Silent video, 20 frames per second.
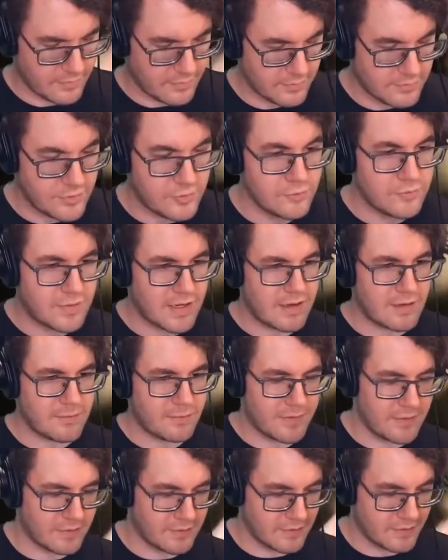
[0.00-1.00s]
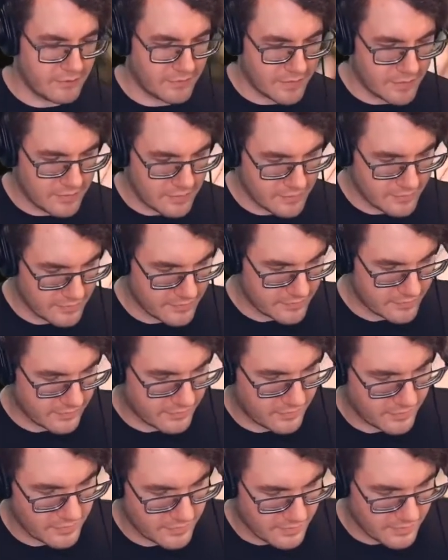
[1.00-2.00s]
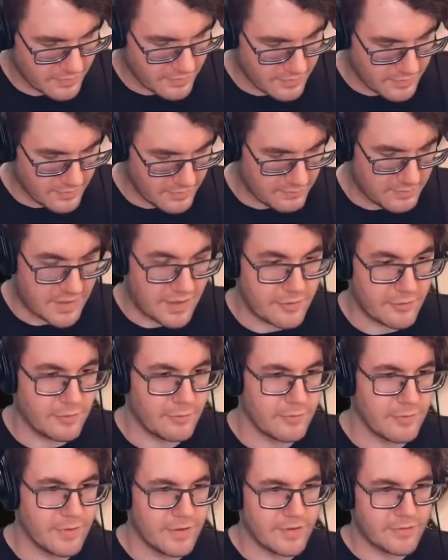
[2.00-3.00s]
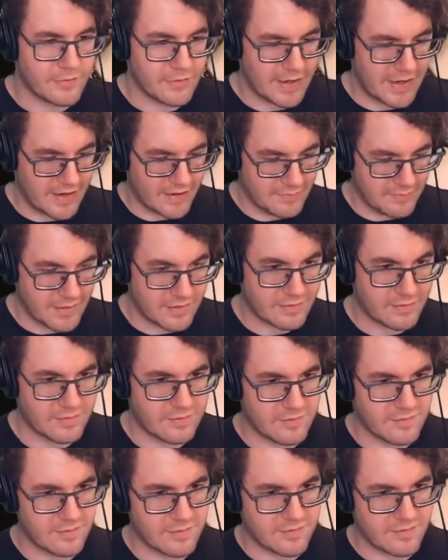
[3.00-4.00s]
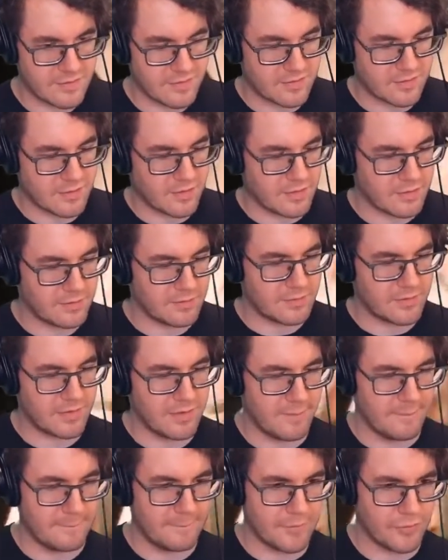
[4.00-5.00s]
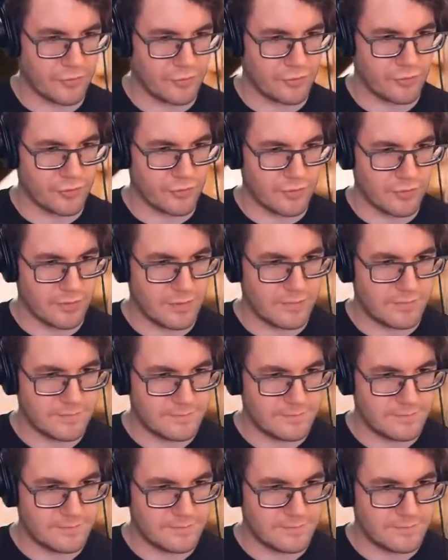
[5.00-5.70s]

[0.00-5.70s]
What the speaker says: 2 copies of the newest model released for Admech. This is the Skitarii Marshal.